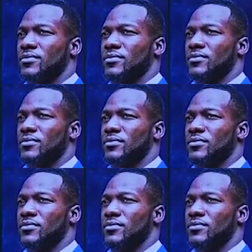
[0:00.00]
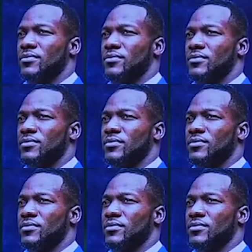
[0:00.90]

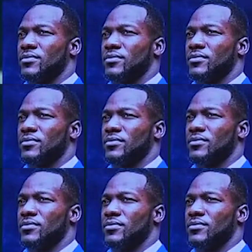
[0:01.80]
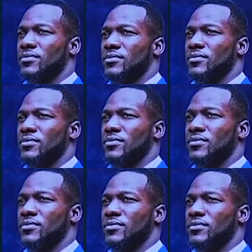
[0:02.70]

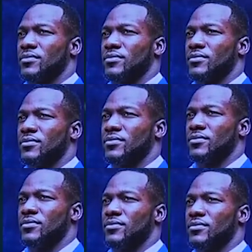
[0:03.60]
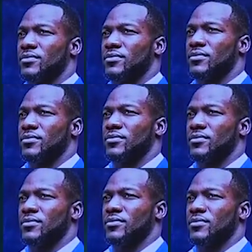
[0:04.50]

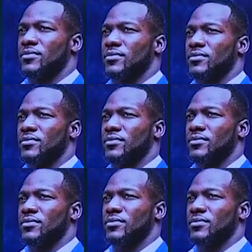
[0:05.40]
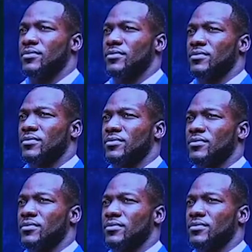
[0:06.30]

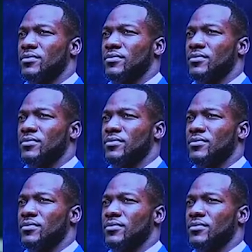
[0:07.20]
No words are spoken by the person on screen.